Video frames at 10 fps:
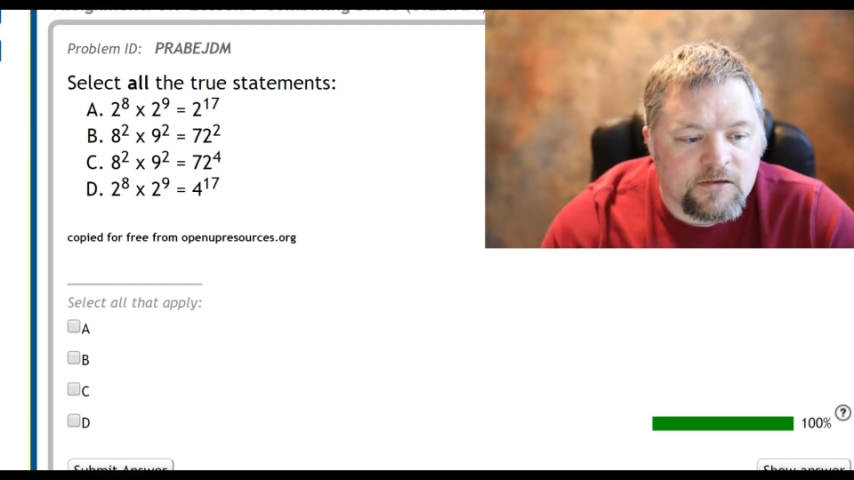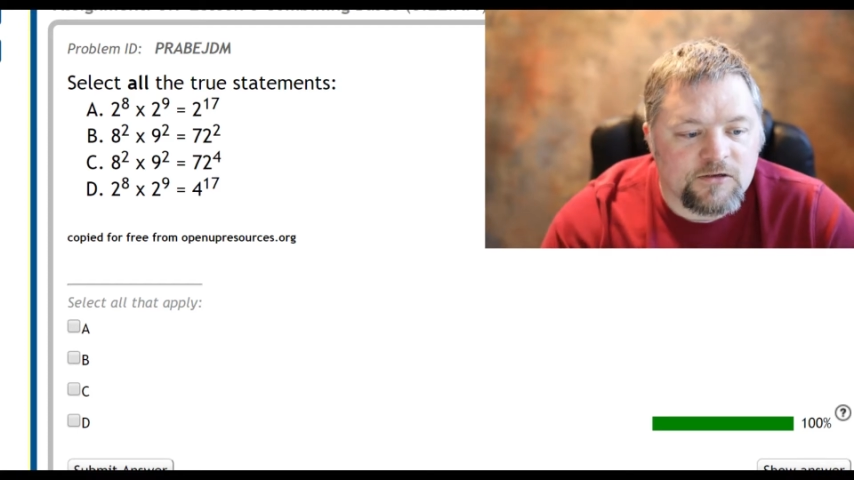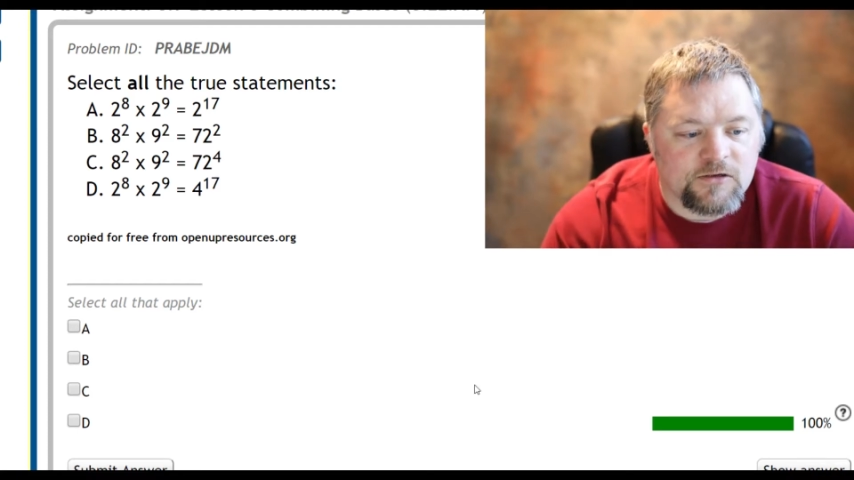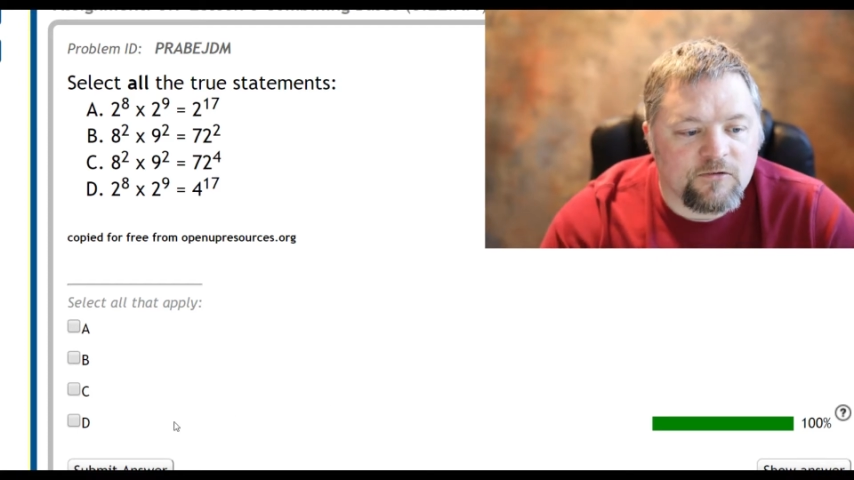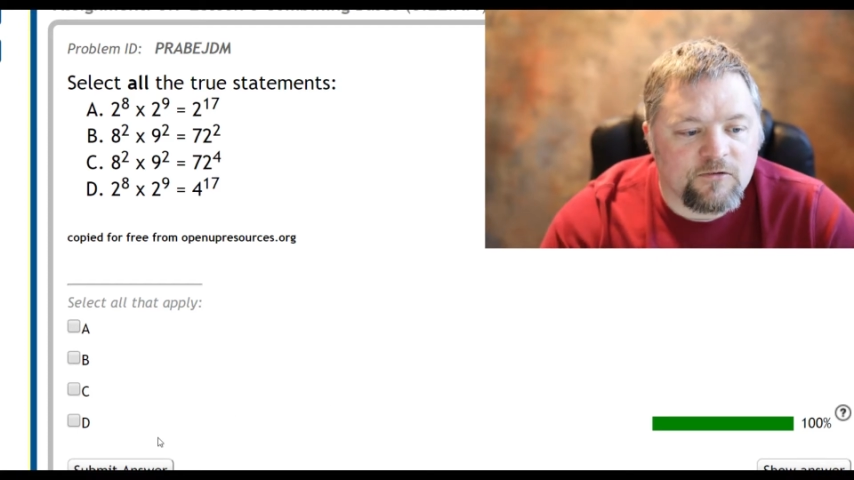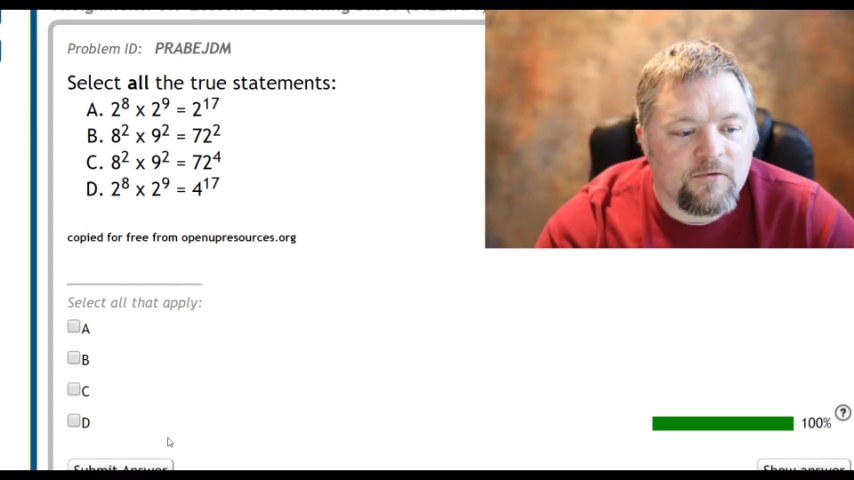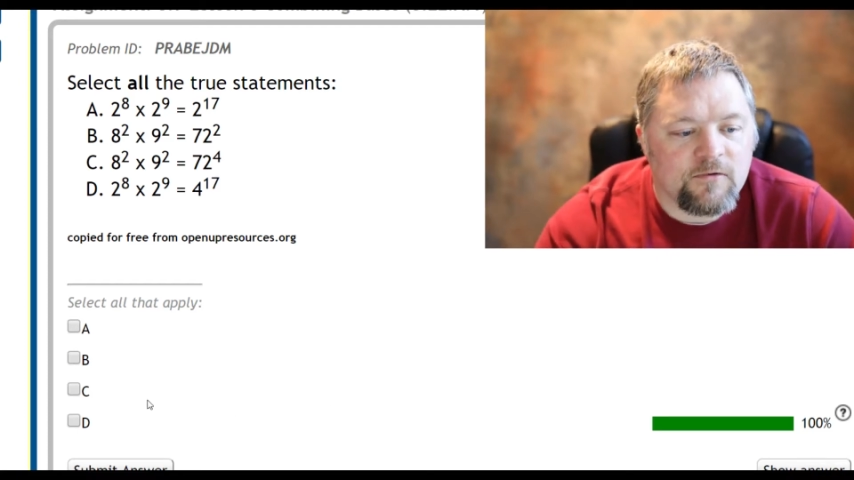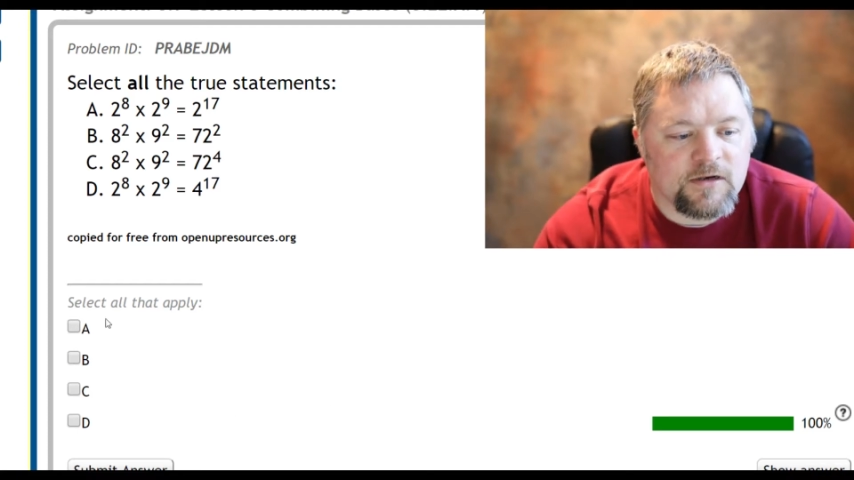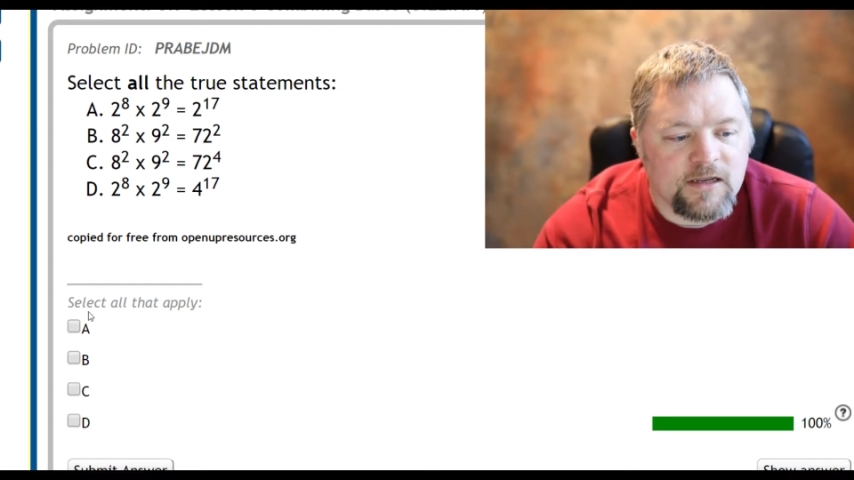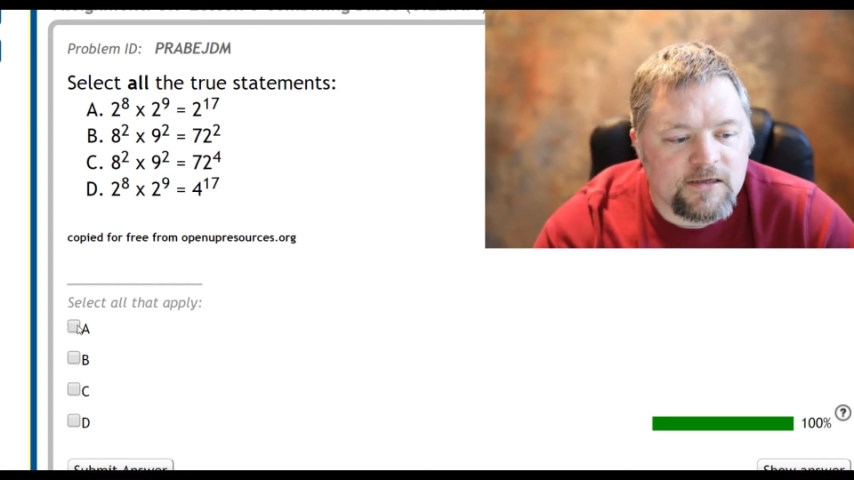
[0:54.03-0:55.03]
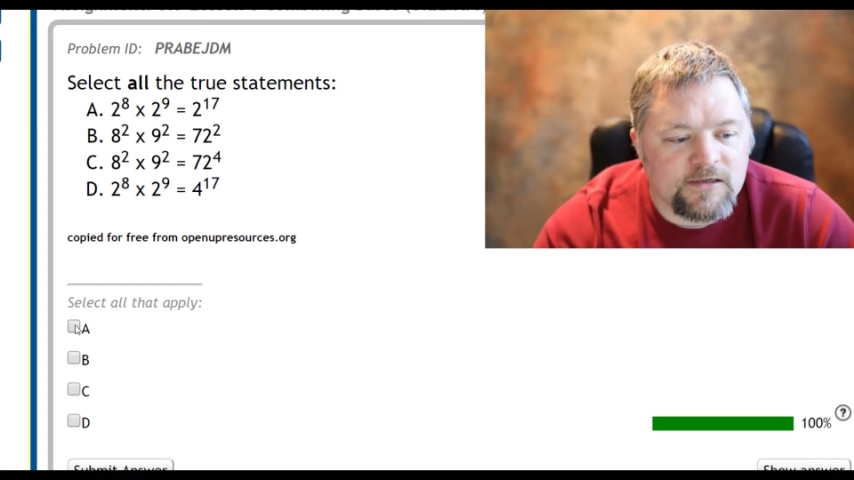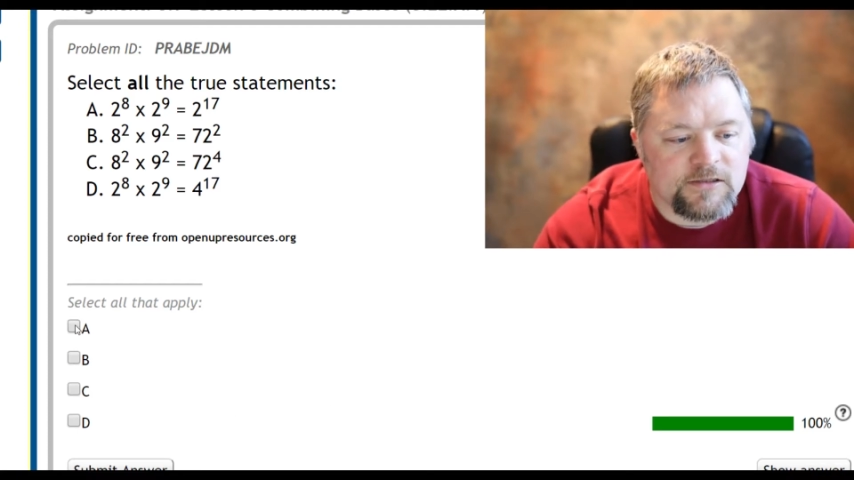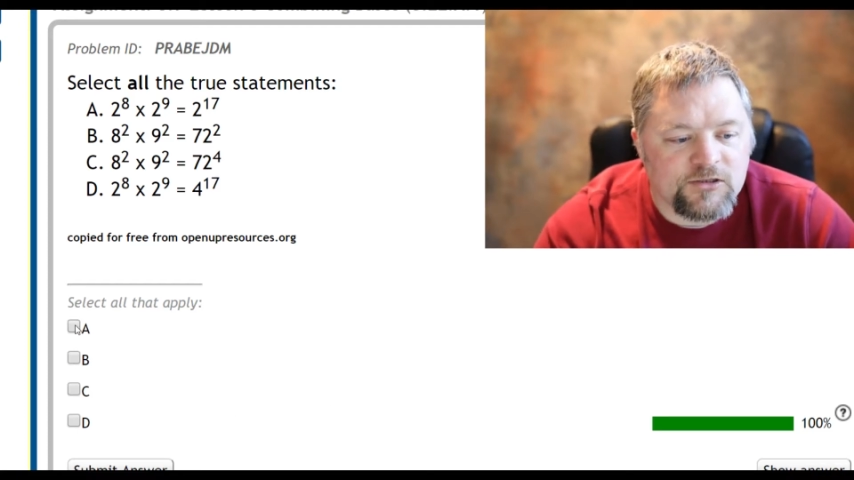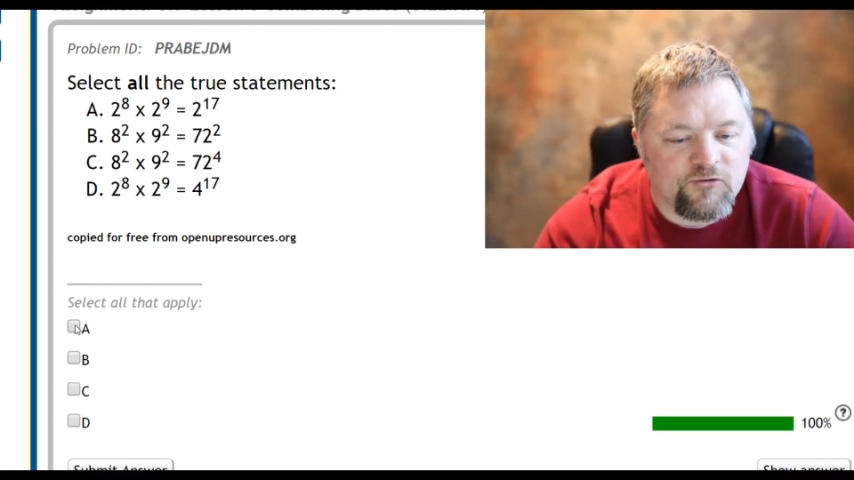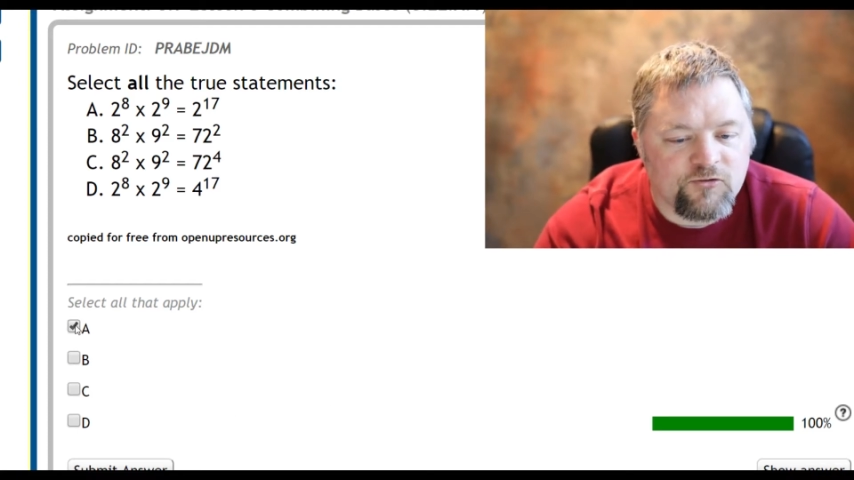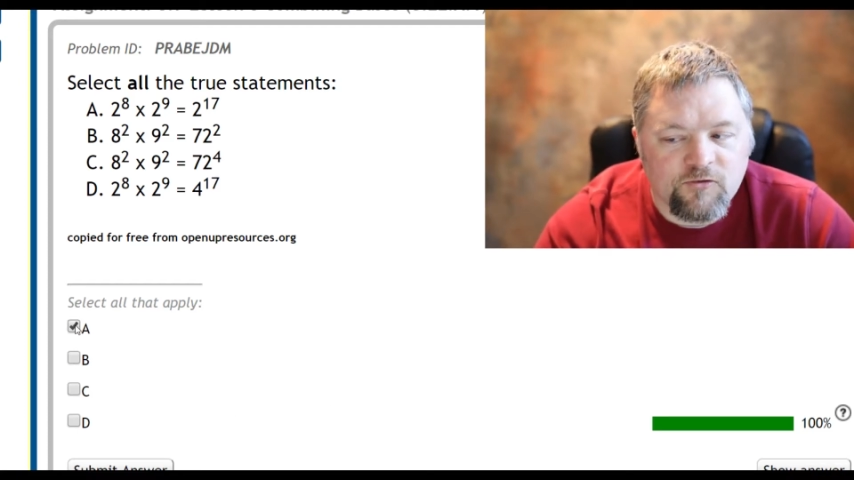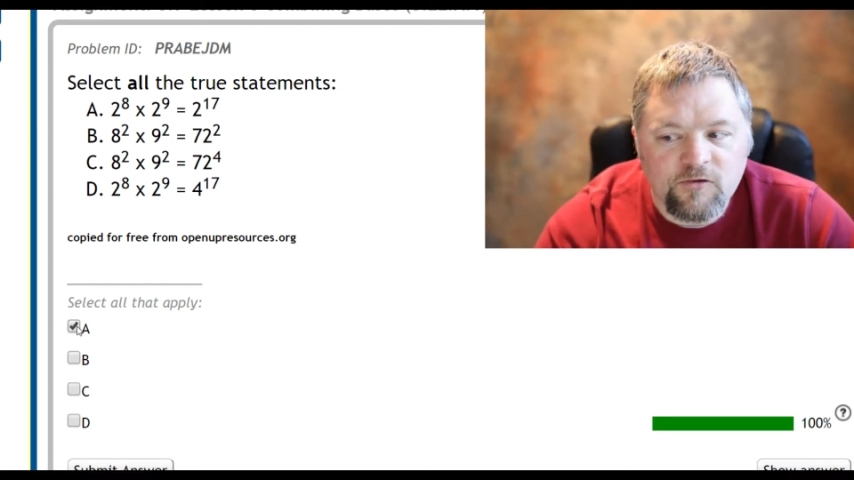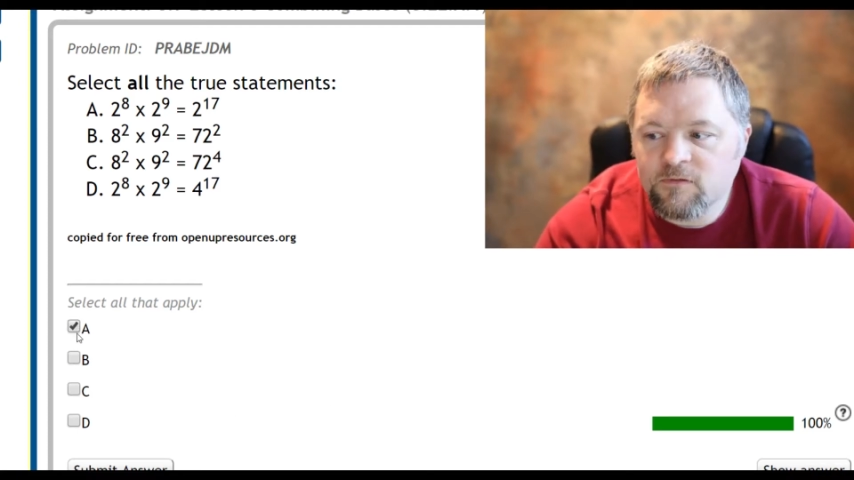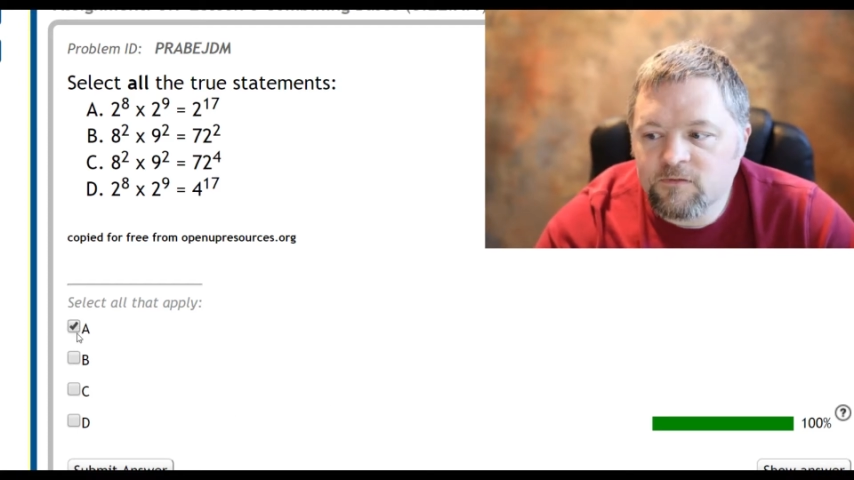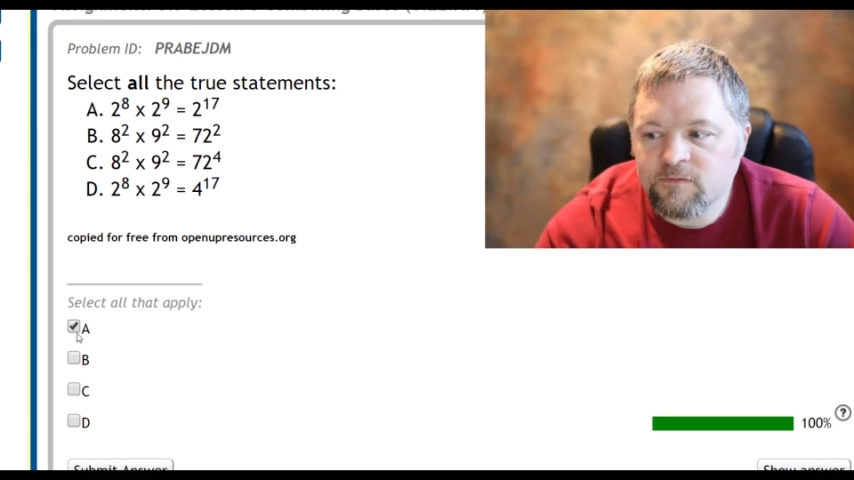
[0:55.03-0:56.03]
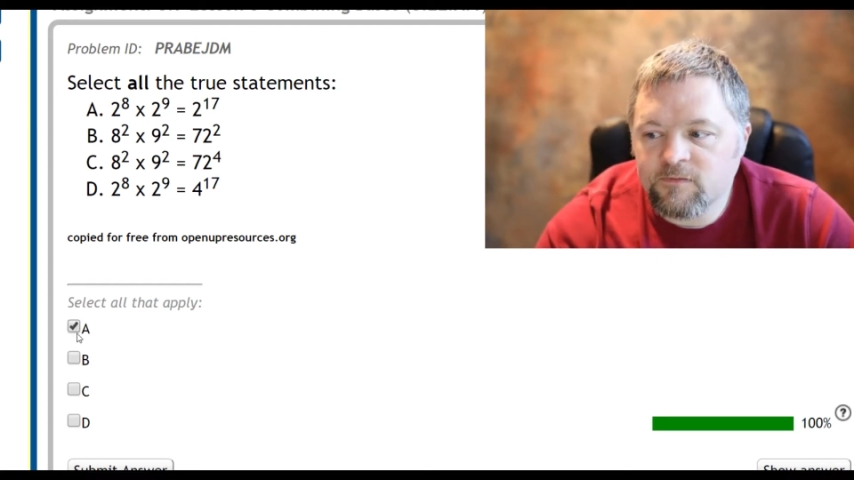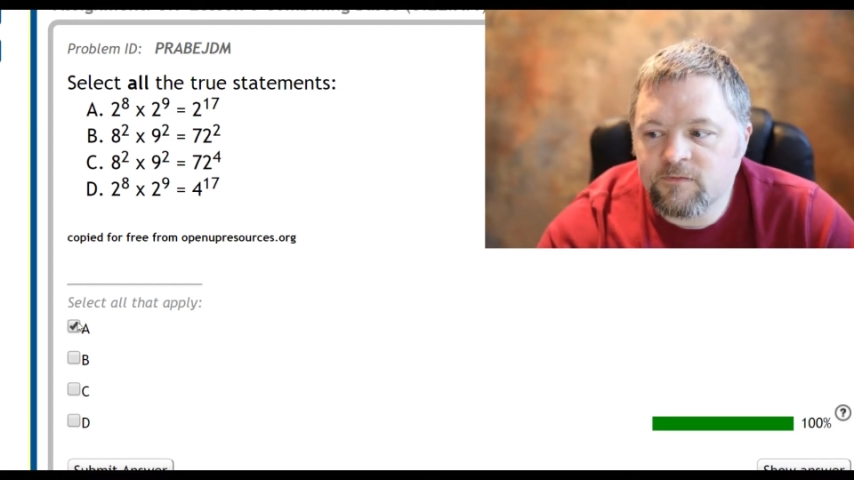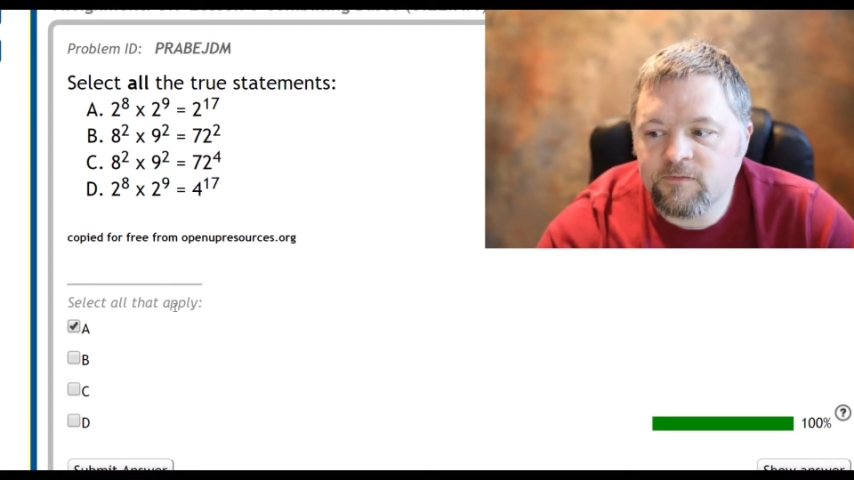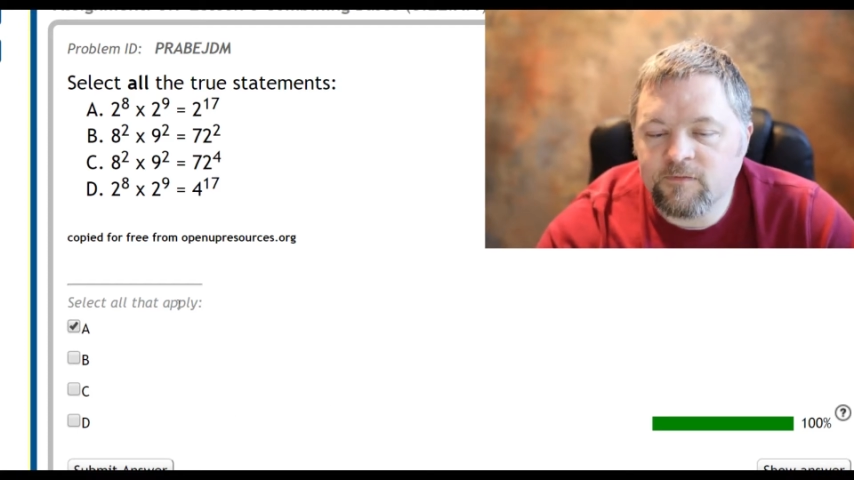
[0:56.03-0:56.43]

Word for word: rules when we're multiplying